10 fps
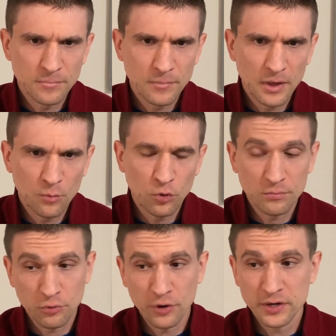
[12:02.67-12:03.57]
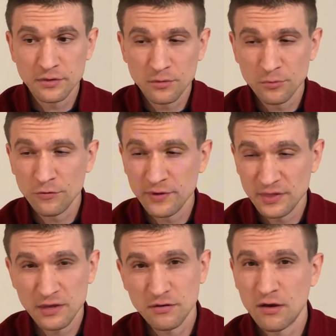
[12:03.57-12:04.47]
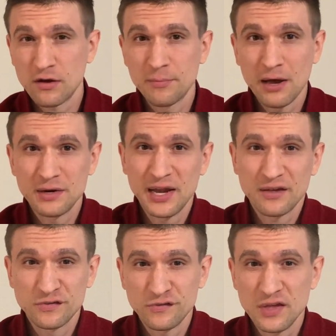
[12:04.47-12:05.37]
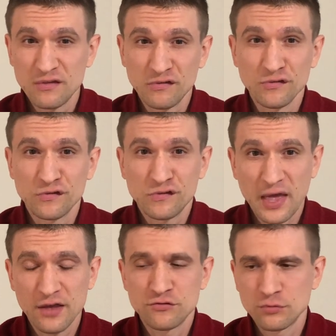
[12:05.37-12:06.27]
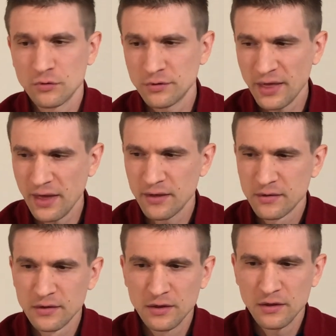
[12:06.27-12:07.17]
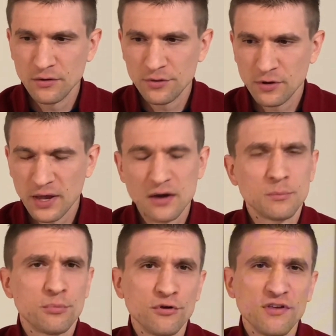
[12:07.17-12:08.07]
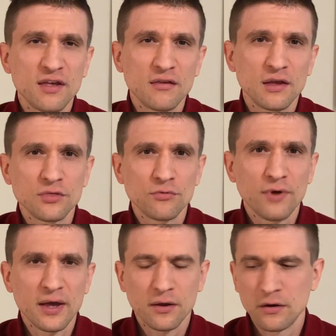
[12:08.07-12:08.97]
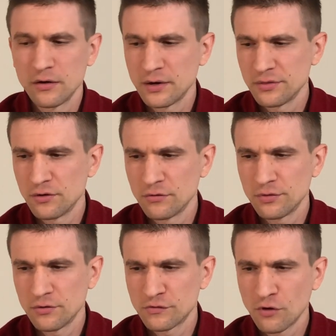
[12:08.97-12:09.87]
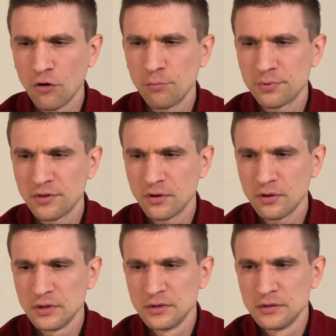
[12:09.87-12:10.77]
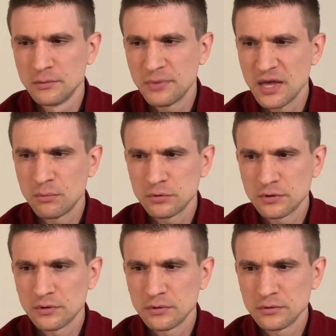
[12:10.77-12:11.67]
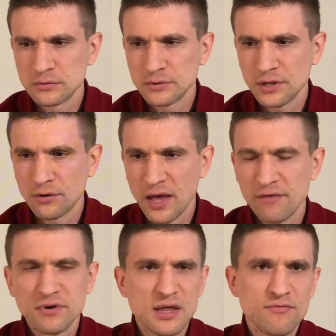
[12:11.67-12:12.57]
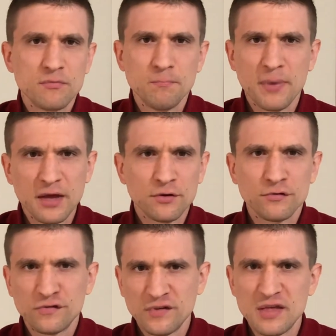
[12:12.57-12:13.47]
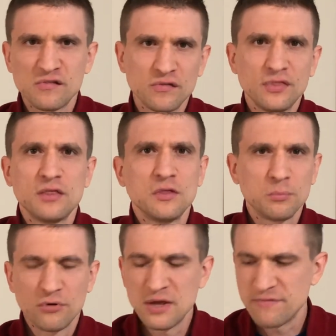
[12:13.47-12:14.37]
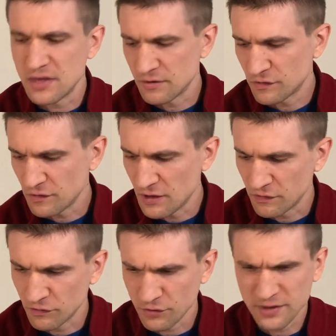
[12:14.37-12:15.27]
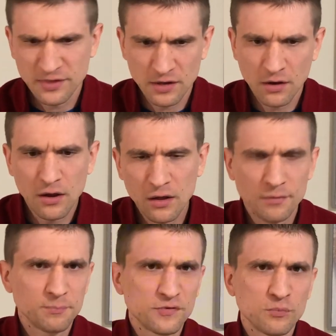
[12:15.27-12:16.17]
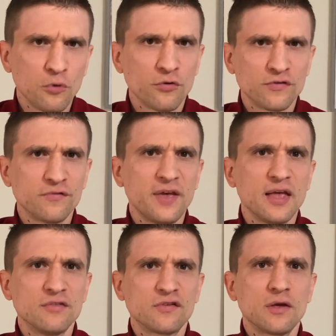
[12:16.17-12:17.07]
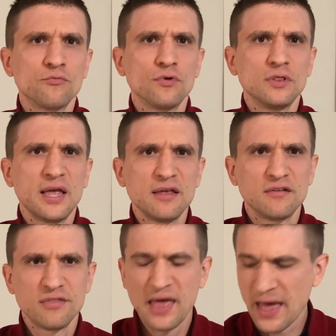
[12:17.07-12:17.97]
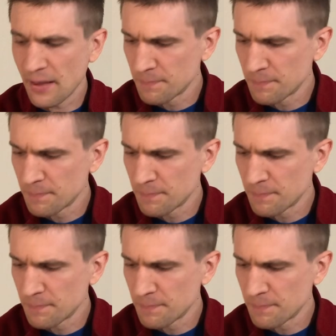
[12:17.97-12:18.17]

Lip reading: at one point in the movie they talk about next season's schedule, that they're kind of predicting the record, and there's hope they'll be able to have an even better season than the previous season. So I think all sports fans can relate to that